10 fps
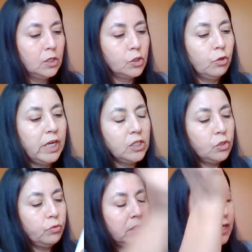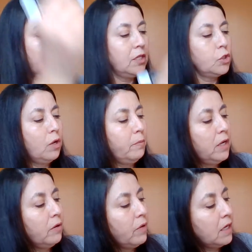So let's do it again. So I'm
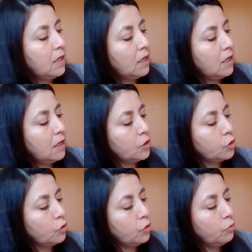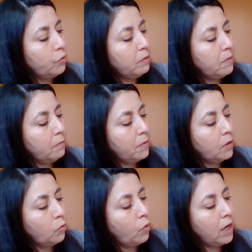gonna write it here so you
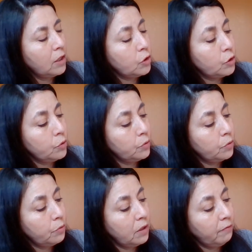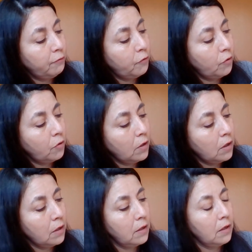remember. 1, 2, 3,
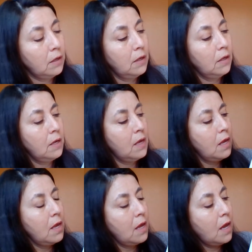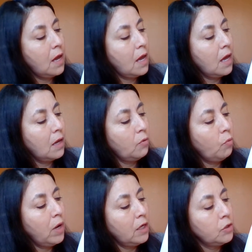4, and
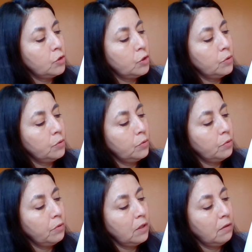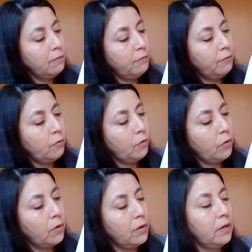1, 2, 3,
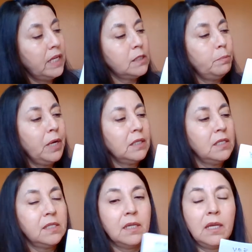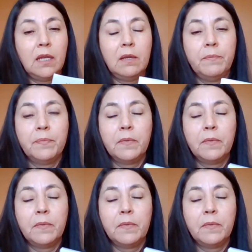4. Let's practice again.